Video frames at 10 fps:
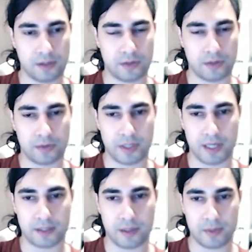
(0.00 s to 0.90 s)
correct.
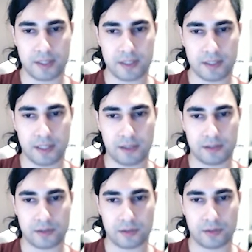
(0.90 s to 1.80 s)
I'm guessing that,
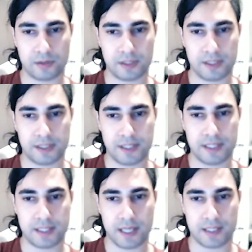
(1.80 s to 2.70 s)
so
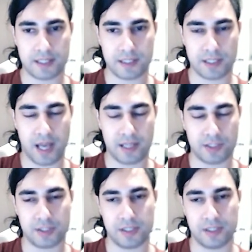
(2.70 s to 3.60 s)
this text
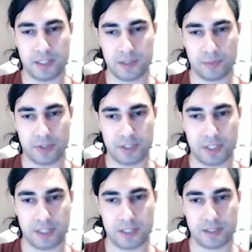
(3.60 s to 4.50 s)
actually in this
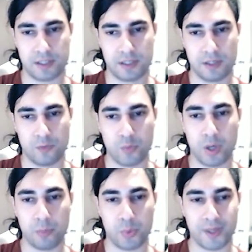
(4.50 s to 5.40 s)
project is
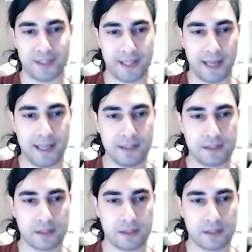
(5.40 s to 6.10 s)
one point eight.